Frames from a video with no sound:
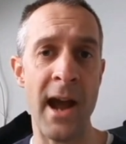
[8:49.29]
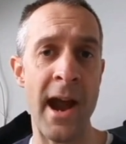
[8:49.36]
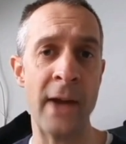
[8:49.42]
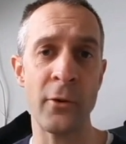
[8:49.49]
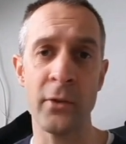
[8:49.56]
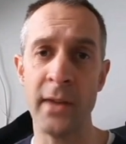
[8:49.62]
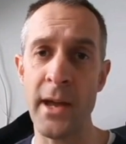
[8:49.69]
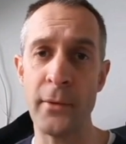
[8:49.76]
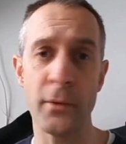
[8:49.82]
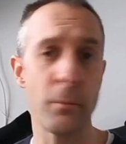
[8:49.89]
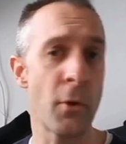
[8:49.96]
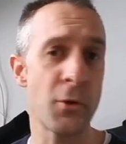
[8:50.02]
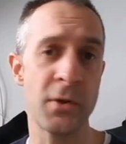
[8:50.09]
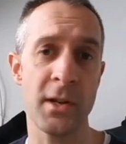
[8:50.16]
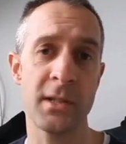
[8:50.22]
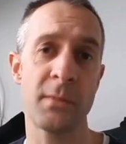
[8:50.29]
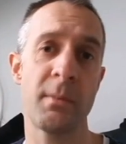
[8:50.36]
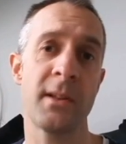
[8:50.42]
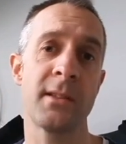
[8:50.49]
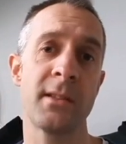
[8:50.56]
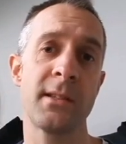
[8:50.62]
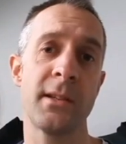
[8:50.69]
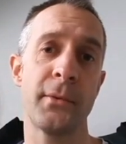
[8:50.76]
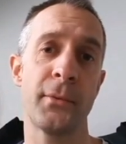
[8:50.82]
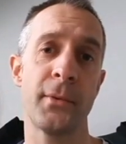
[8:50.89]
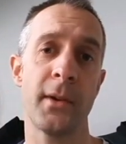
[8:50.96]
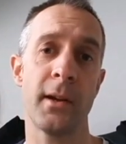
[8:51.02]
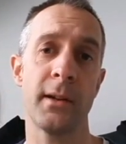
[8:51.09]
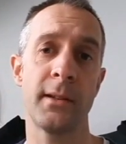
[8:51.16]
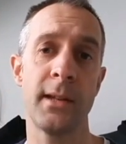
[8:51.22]
I don't have the most expensive
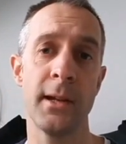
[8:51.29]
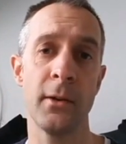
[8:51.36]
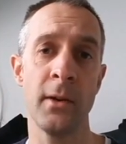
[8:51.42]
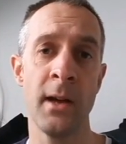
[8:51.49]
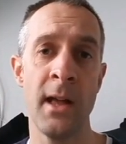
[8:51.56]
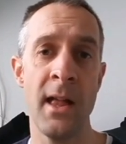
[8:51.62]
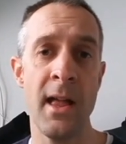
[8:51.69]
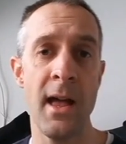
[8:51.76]
gear,